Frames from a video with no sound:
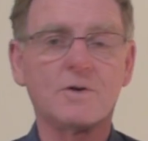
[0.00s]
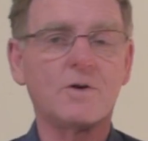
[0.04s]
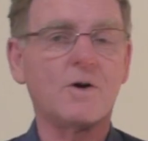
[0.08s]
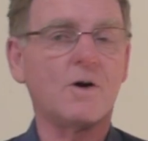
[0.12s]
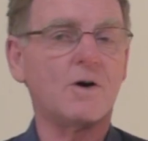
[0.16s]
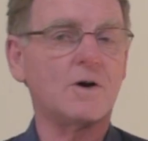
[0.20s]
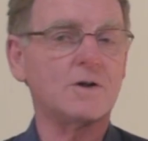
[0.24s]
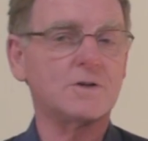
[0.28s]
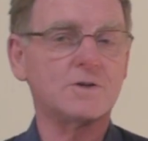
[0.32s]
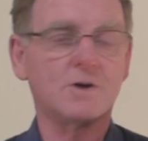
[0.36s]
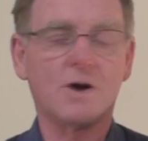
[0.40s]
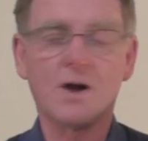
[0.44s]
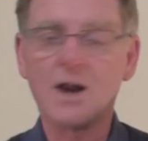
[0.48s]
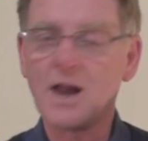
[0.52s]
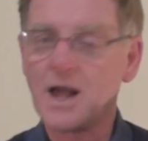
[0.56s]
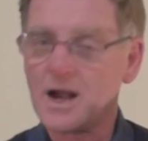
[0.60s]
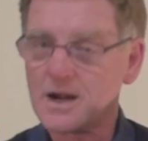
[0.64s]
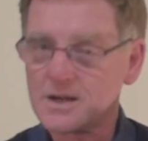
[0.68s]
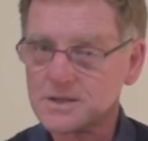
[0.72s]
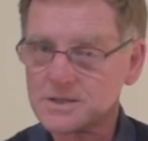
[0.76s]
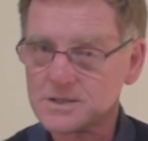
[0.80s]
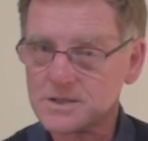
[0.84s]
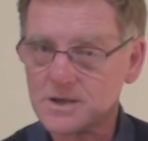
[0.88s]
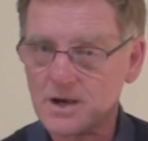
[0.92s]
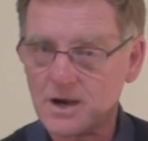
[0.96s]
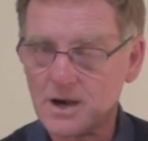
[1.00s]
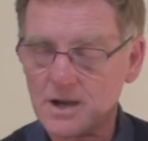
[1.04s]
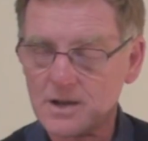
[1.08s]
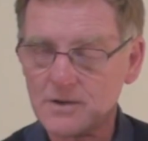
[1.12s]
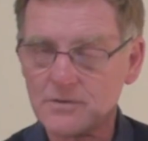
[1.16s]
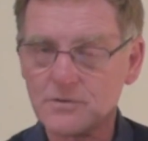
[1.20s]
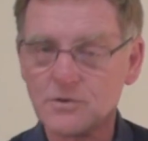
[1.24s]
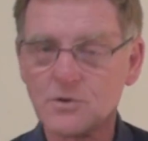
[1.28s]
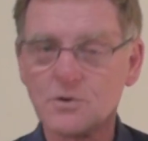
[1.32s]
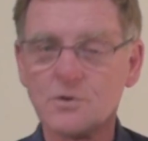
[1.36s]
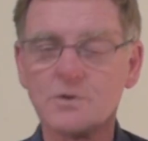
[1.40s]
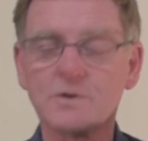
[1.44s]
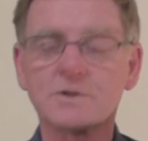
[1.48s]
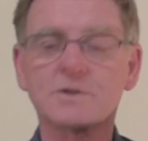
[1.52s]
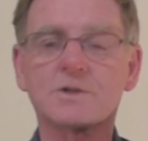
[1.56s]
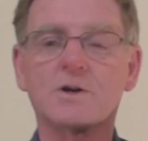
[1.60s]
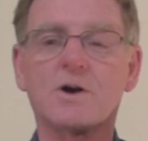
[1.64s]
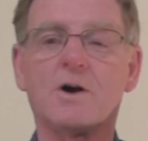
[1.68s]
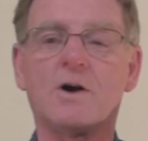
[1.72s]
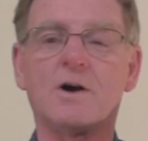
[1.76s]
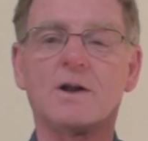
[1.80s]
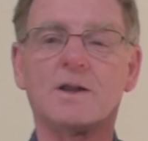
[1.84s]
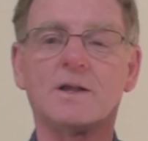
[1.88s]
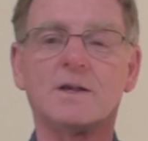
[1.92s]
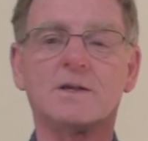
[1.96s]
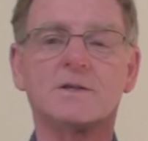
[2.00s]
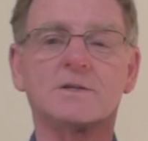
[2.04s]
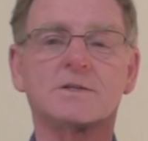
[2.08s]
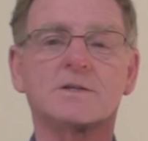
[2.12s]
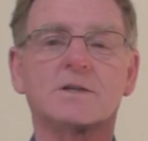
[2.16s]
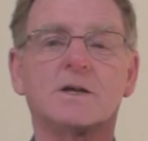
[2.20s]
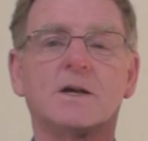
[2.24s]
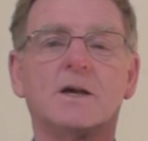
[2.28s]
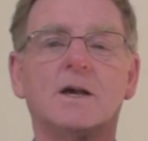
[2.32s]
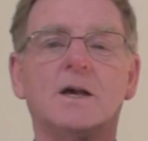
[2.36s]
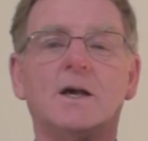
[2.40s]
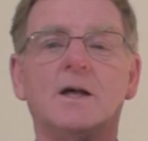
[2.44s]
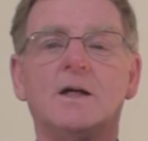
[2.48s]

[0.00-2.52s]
God's on our side, of course God is.